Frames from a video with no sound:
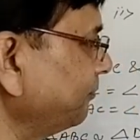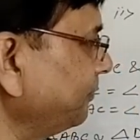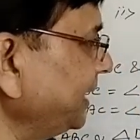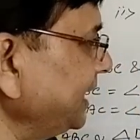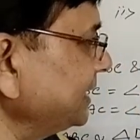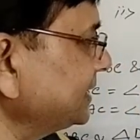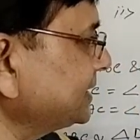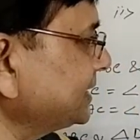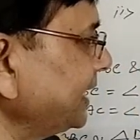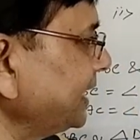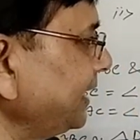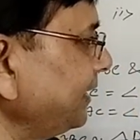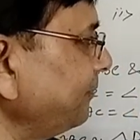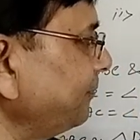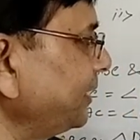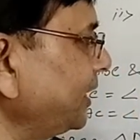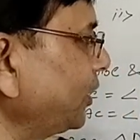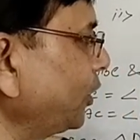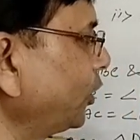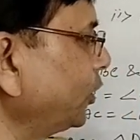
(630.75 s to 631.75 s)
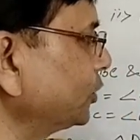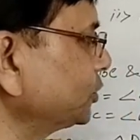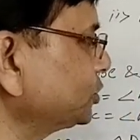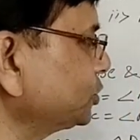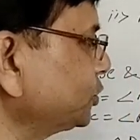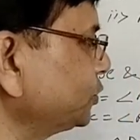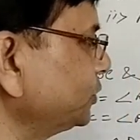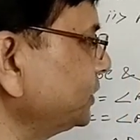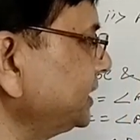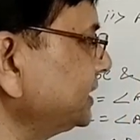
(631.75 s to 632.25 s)
BC
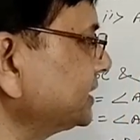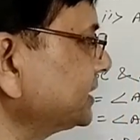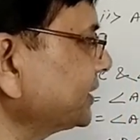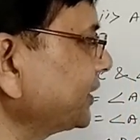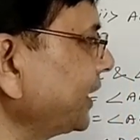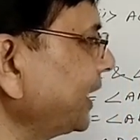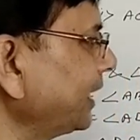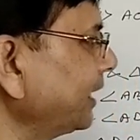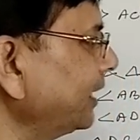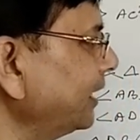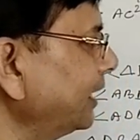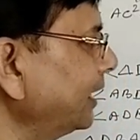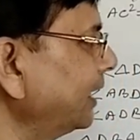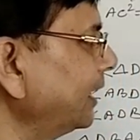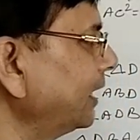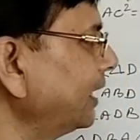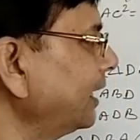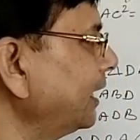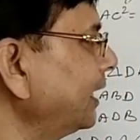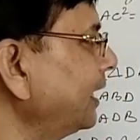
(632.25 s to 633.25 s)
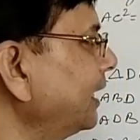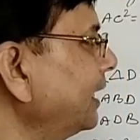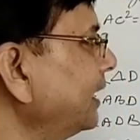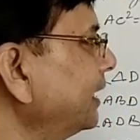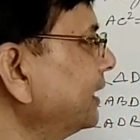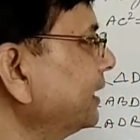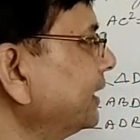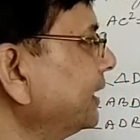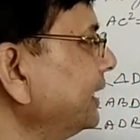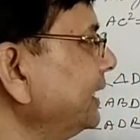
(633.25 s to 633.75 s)
belongs to this triangle,
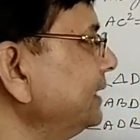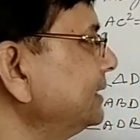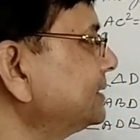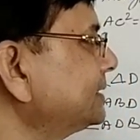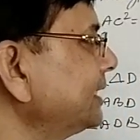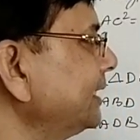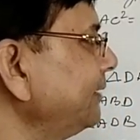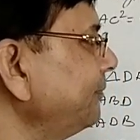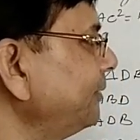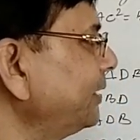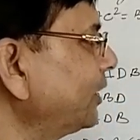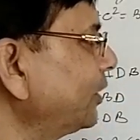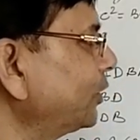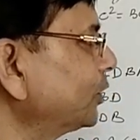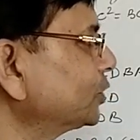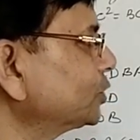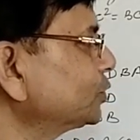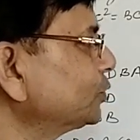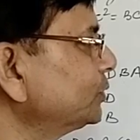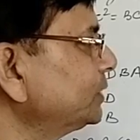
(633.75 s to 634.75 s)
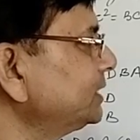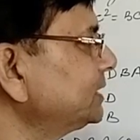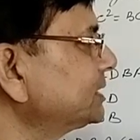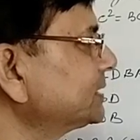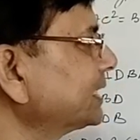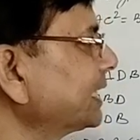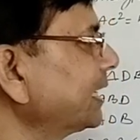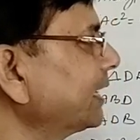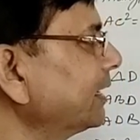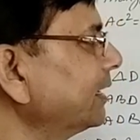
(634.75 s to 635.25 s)
DC belongs to
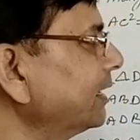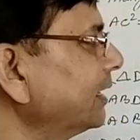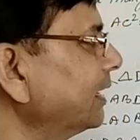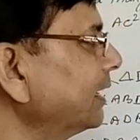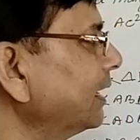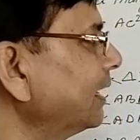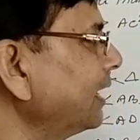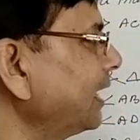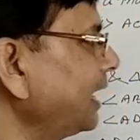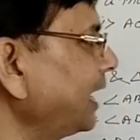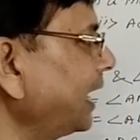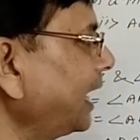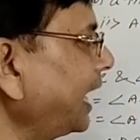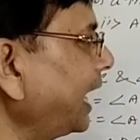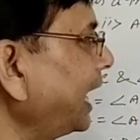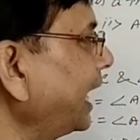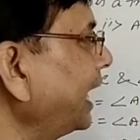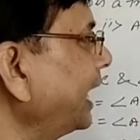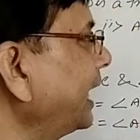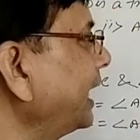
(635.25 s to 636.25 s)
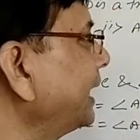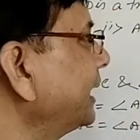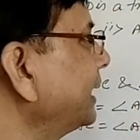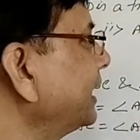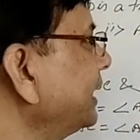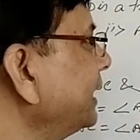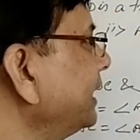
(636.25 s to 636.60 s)
this triangle, and